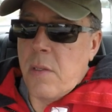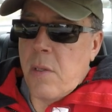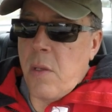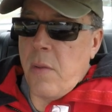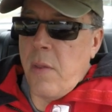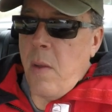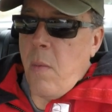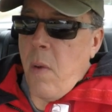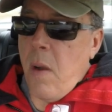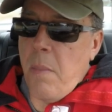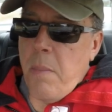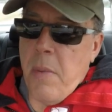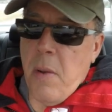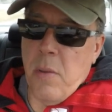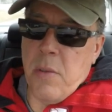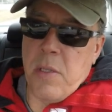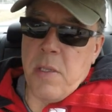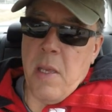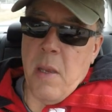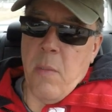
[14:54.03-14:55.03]
so they weren't
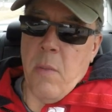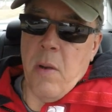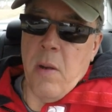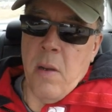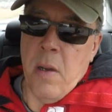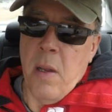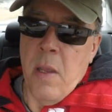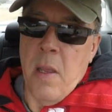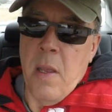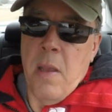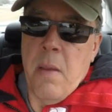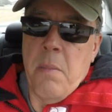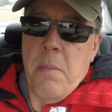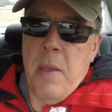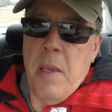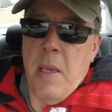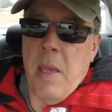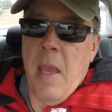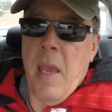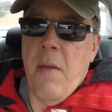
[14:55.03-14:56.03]
boats that were
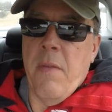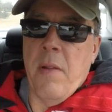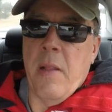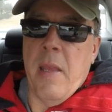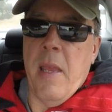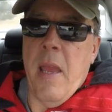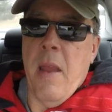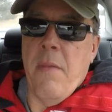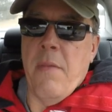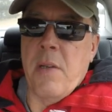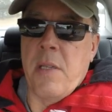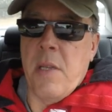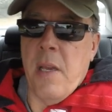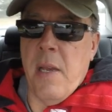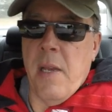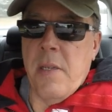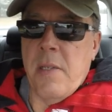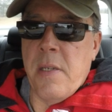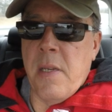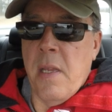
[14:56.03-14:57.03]
being heavily
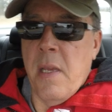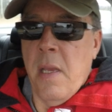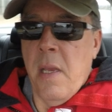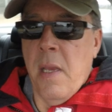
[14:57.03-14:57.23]
advertised.